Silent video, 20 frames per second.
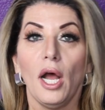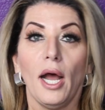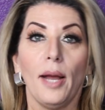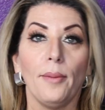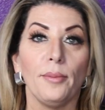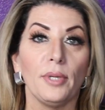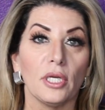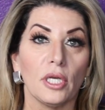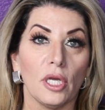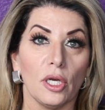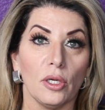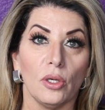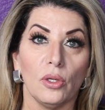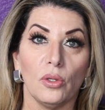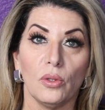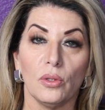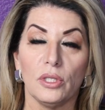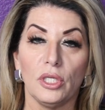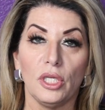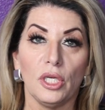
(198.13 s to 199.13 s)
I'm going to
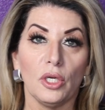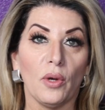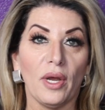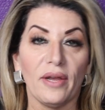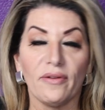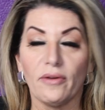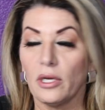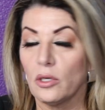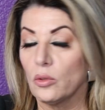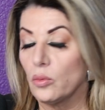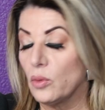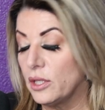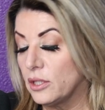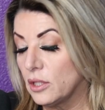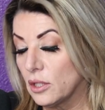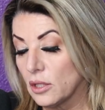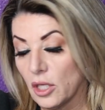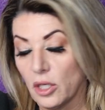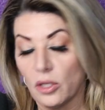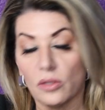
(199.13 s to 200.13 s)
go, you know, I've got to run
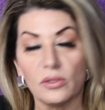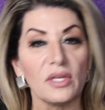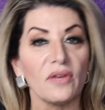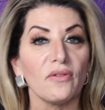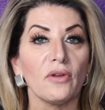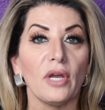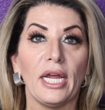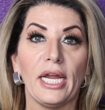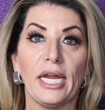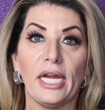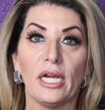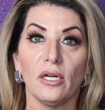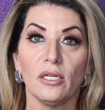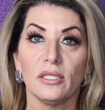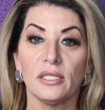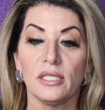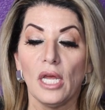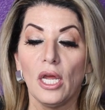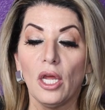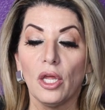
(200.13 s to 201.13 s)
to Lowe's. I've got
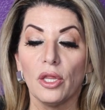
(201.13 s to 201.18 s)
errands.